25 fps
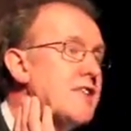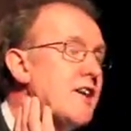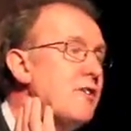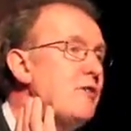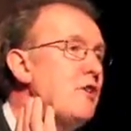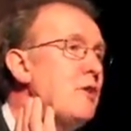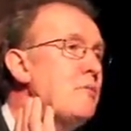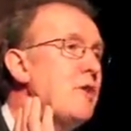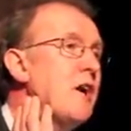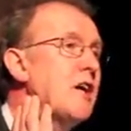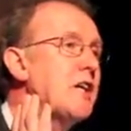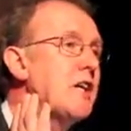As
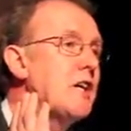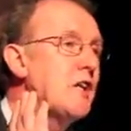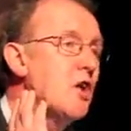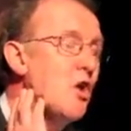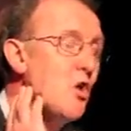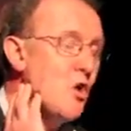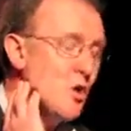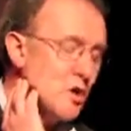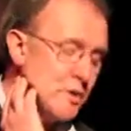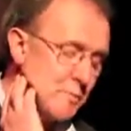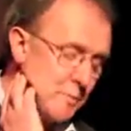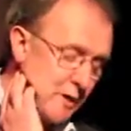everybody
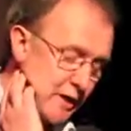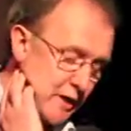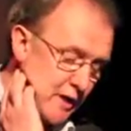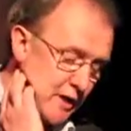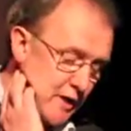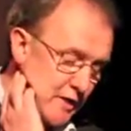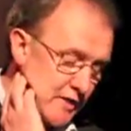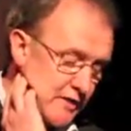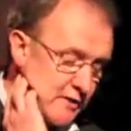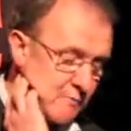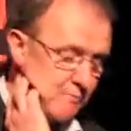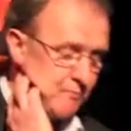knows,
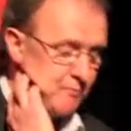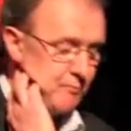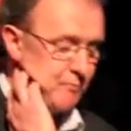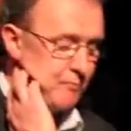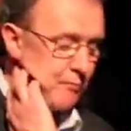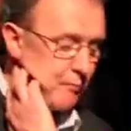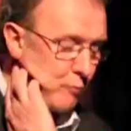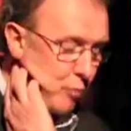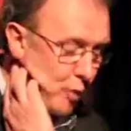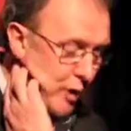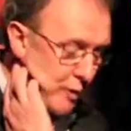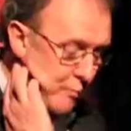because
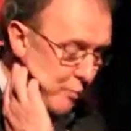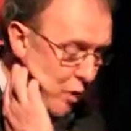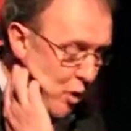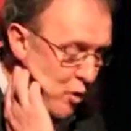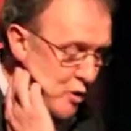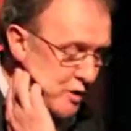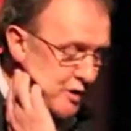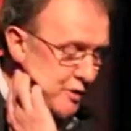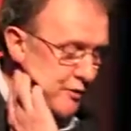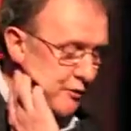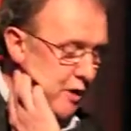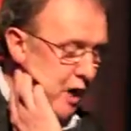we
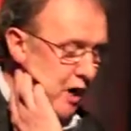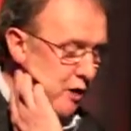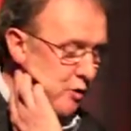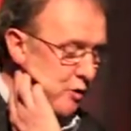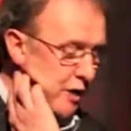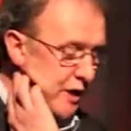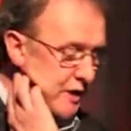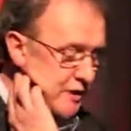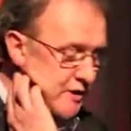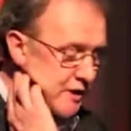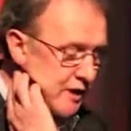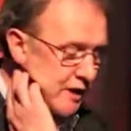boast a
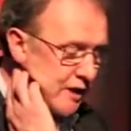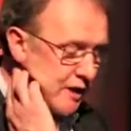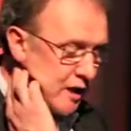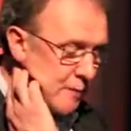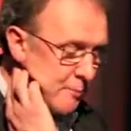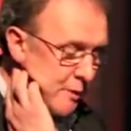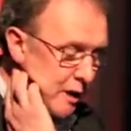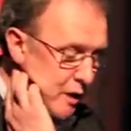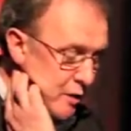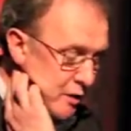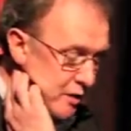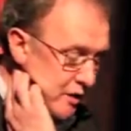great
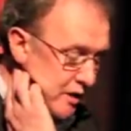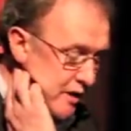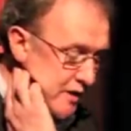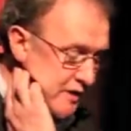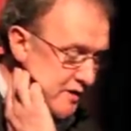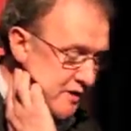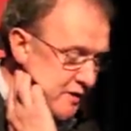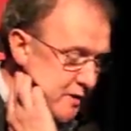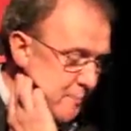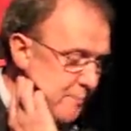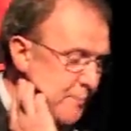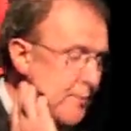deal about
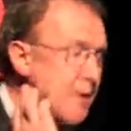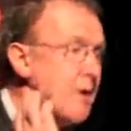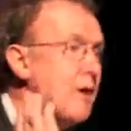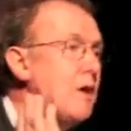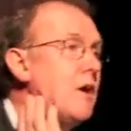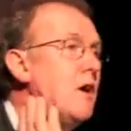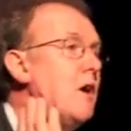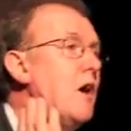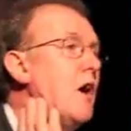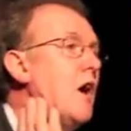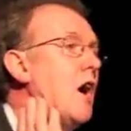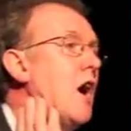this,
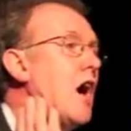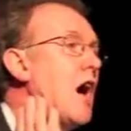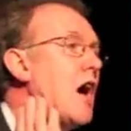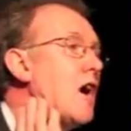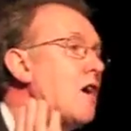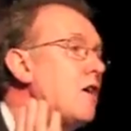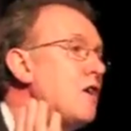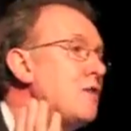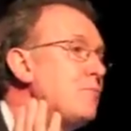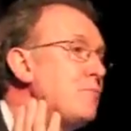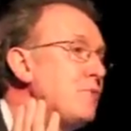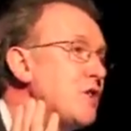
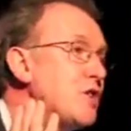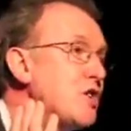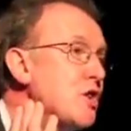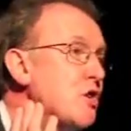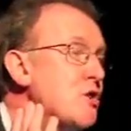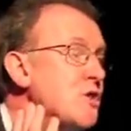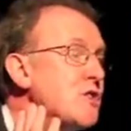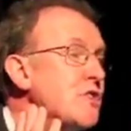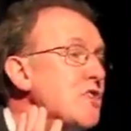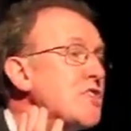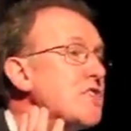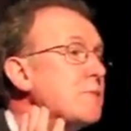Ireland
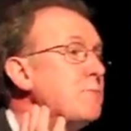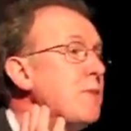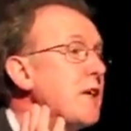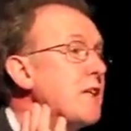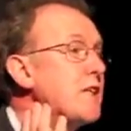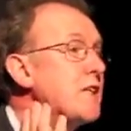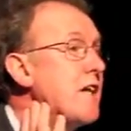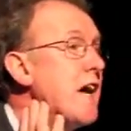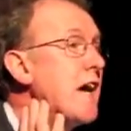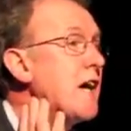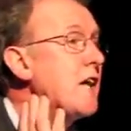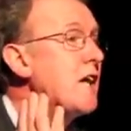produced a
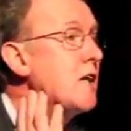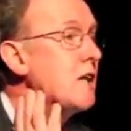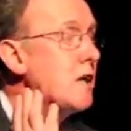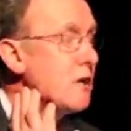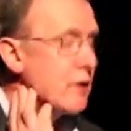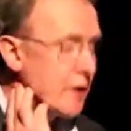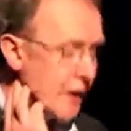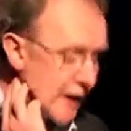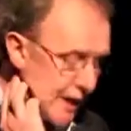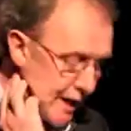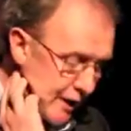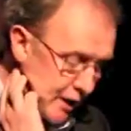
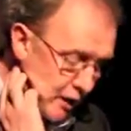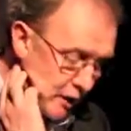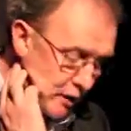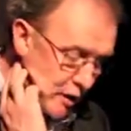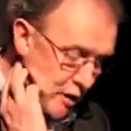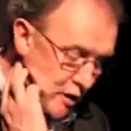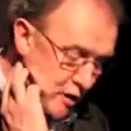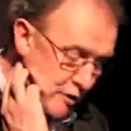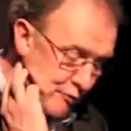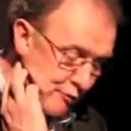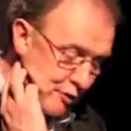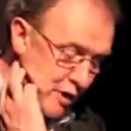spectacular
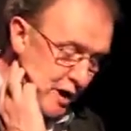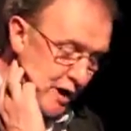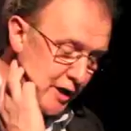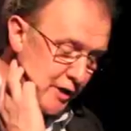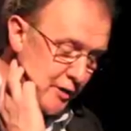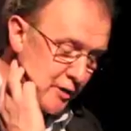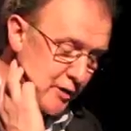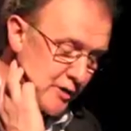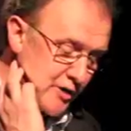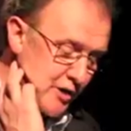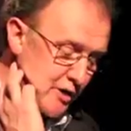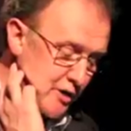catalogue of
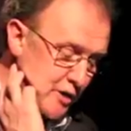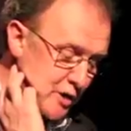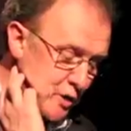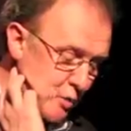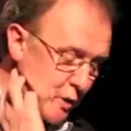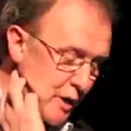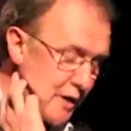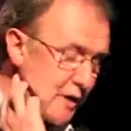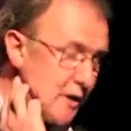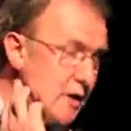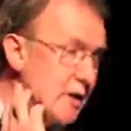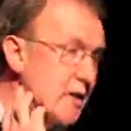writers in
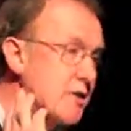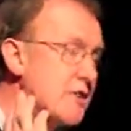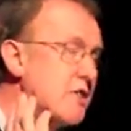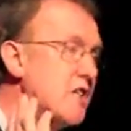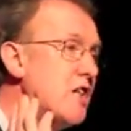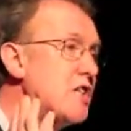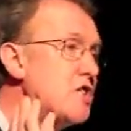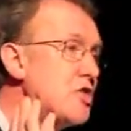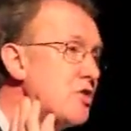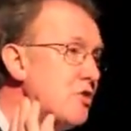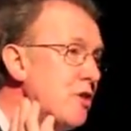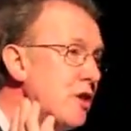the
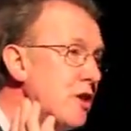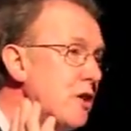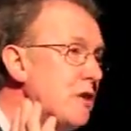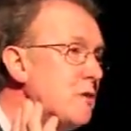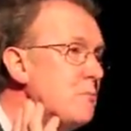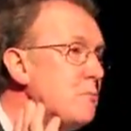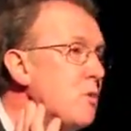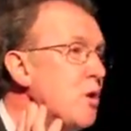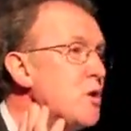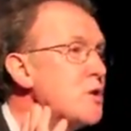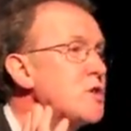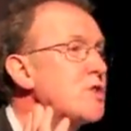20th century.
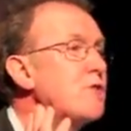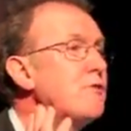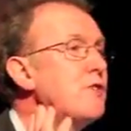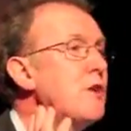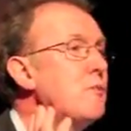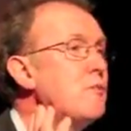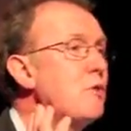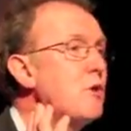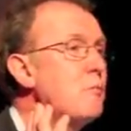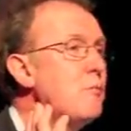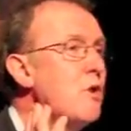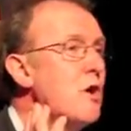Most
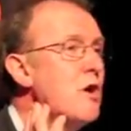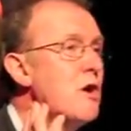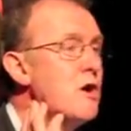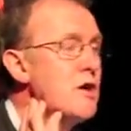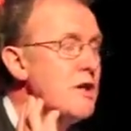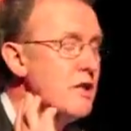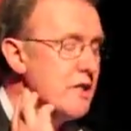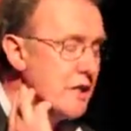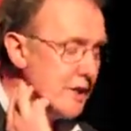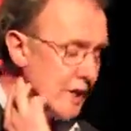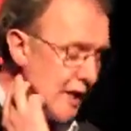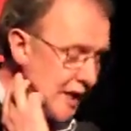of them were
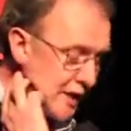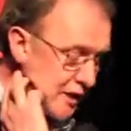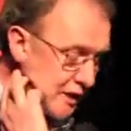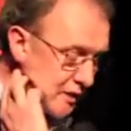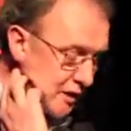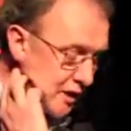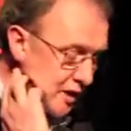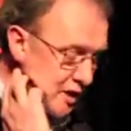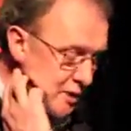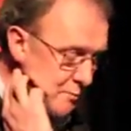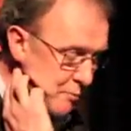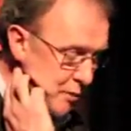born in the
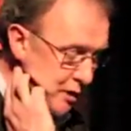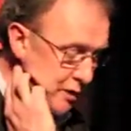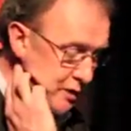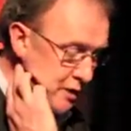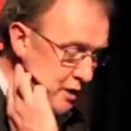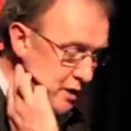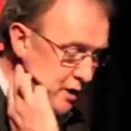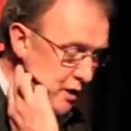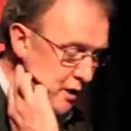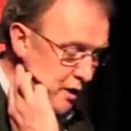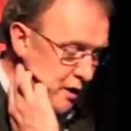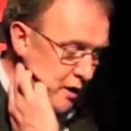19th,
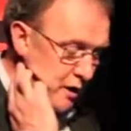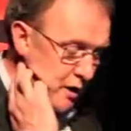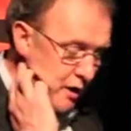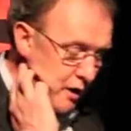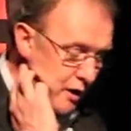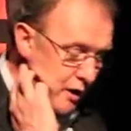but